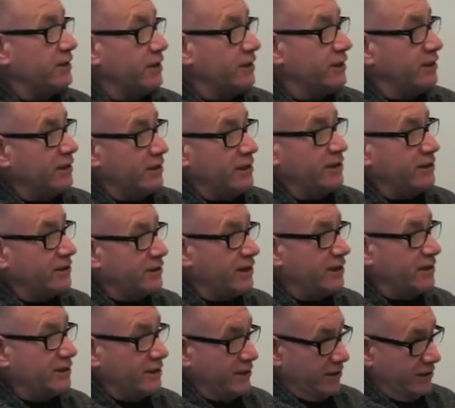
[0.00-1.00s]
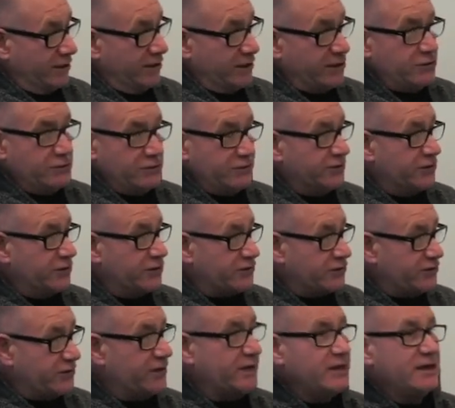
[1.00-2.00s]
a
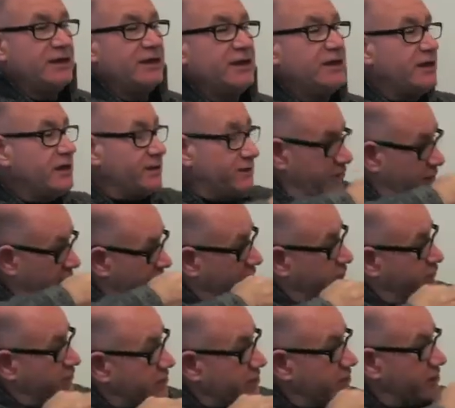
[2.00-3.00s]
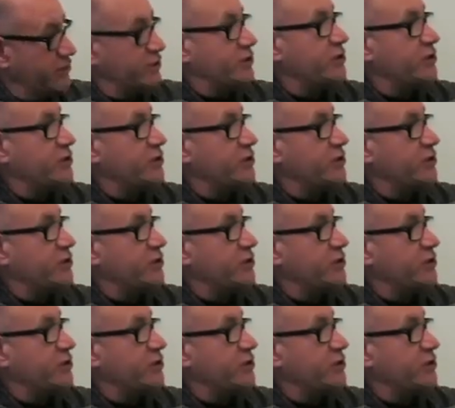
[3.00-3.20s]
university. It takes